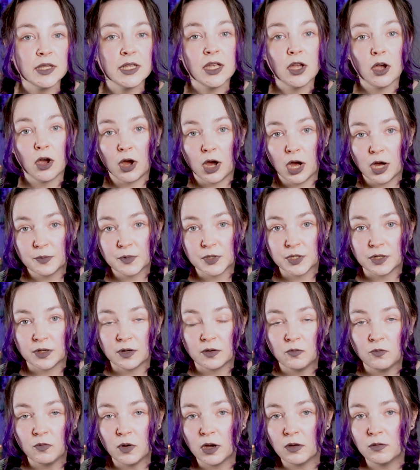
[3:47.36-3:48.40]
the
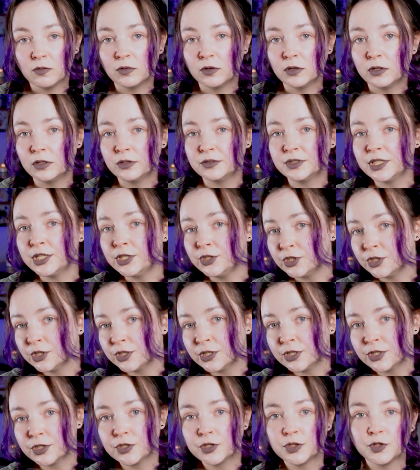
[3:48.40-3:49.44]
option, what will
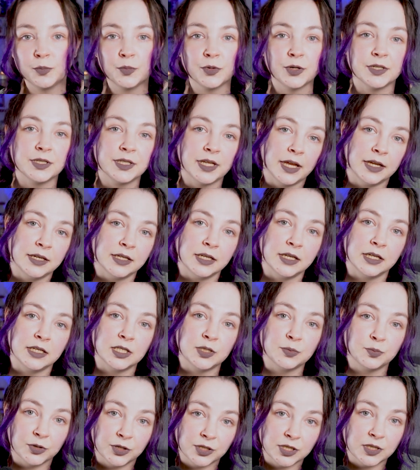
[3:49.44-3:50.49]
teachers, superintendents,
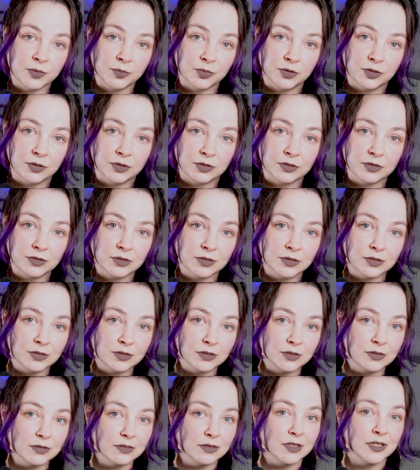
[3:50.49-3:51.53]

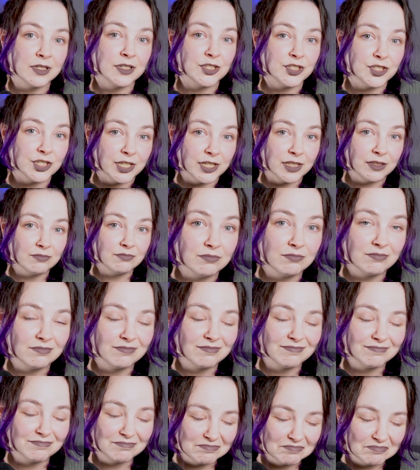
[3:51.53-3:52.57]
principals initiate?
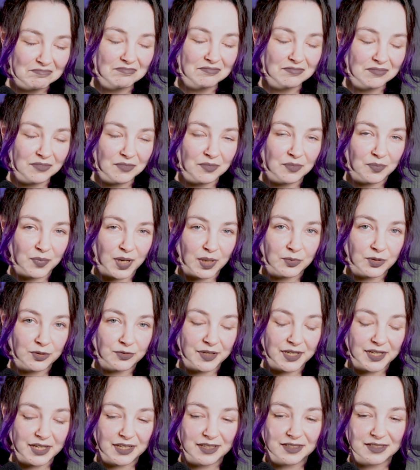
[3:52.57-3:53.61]
Bible
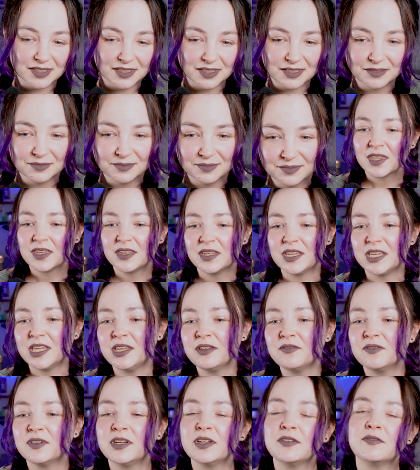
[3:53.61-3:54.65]
readings.
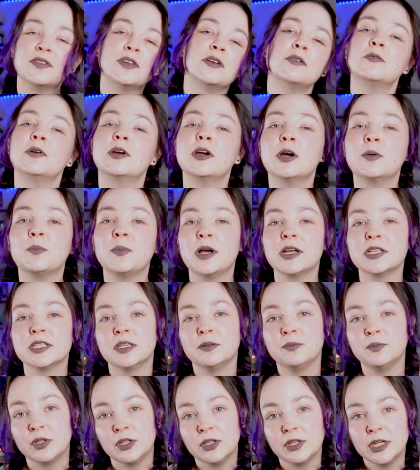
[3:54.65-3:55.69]
Even if there were a
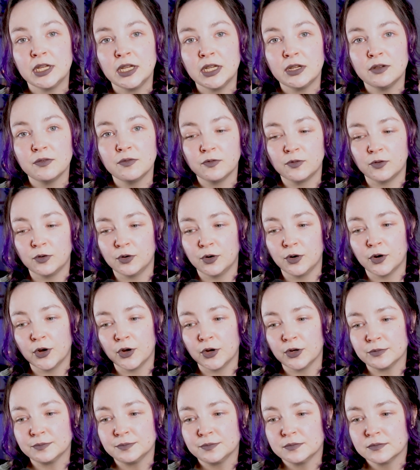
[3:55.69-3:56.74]
possibility
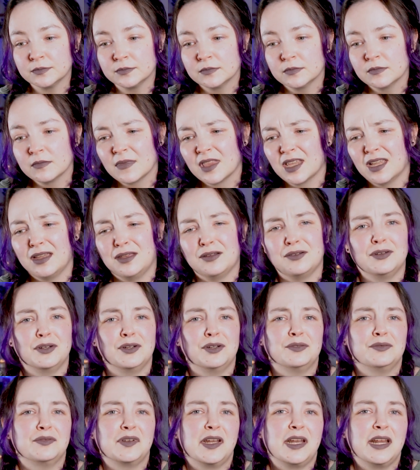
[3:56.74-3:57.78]
for,
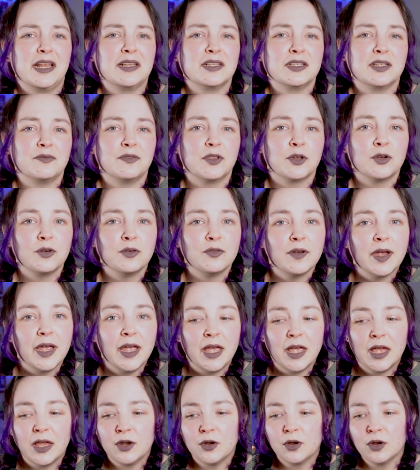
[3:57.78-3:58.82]
readings of the
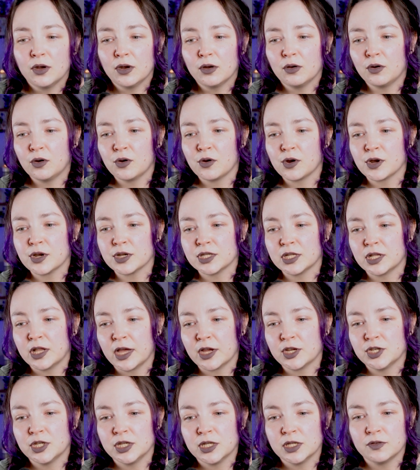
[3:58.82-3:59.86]
Quran or
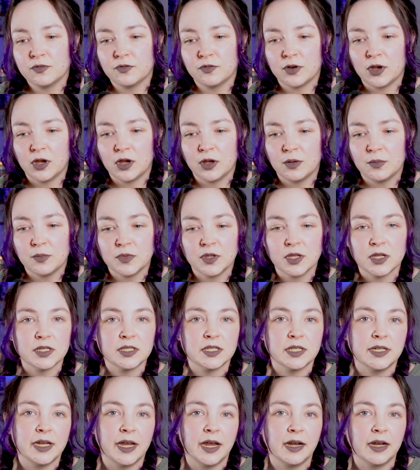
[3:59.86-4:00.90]
selections from the
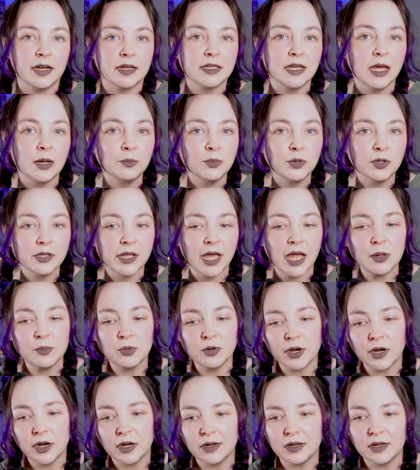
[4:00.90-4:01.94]
Satanic Temple
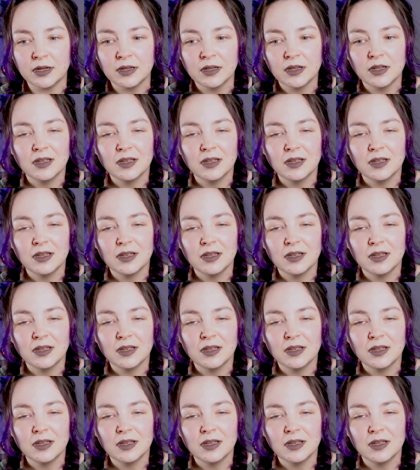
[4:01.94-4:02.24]
Library,